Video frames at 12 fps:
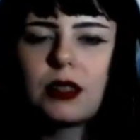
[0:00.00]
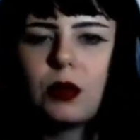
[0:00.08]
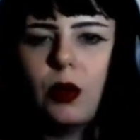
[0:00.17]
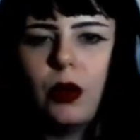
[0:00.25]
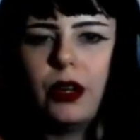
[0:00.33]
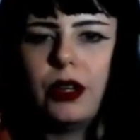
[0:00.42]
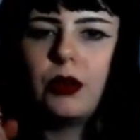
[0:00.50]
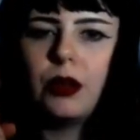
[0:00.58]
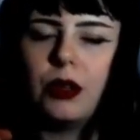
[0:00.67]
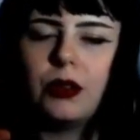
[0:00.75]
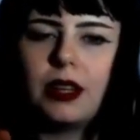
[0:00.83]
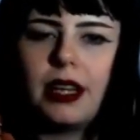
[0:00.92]
quote
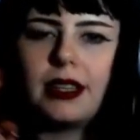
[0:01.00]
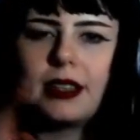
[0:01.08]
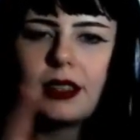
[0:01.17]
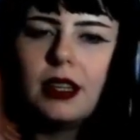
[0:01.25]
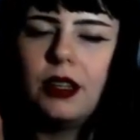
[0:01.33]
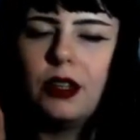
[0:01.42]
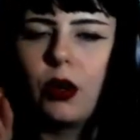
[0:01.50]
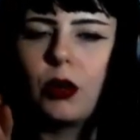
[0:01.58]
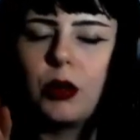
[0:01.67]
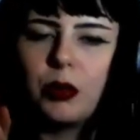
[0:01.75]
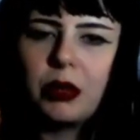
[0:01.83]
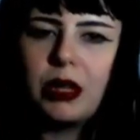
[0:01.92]
unquote like
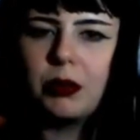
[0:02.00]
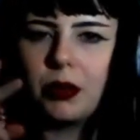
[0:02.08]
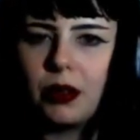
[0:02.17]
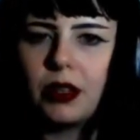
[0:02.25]
normal people,